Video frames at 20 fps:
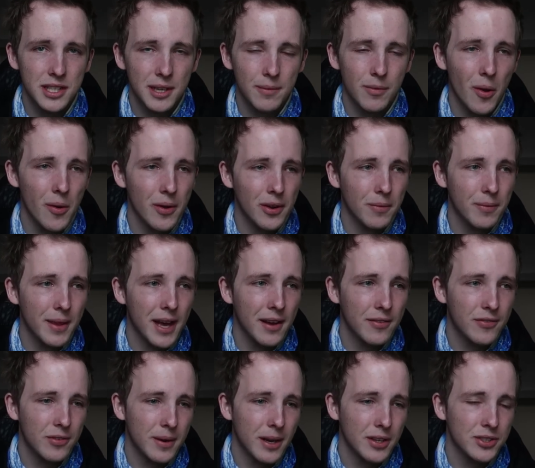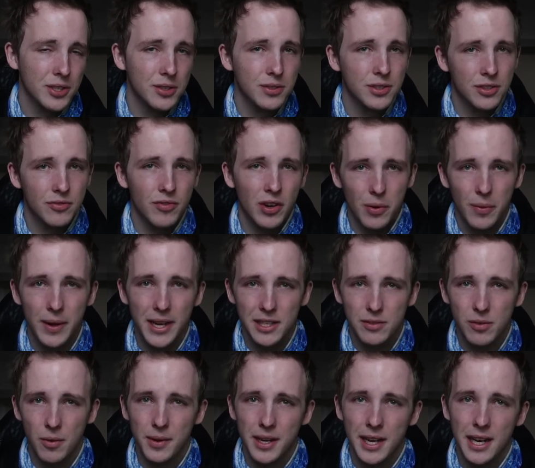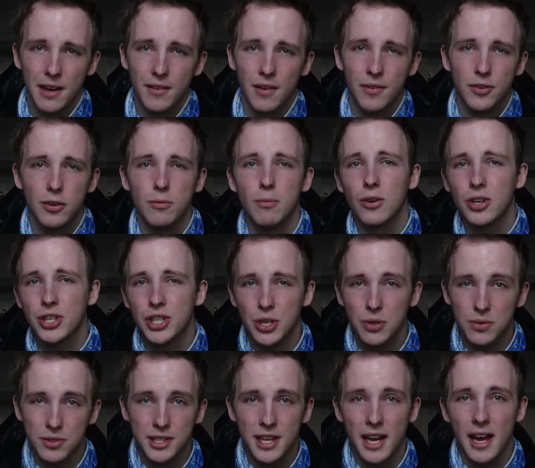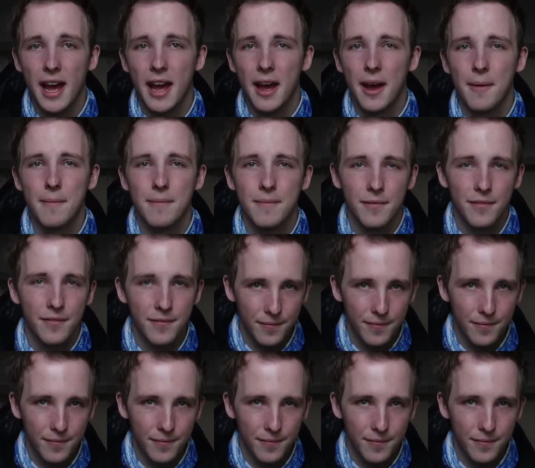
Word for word: So I'm going up there for about two to three weeks where we can have a few more shoots to um,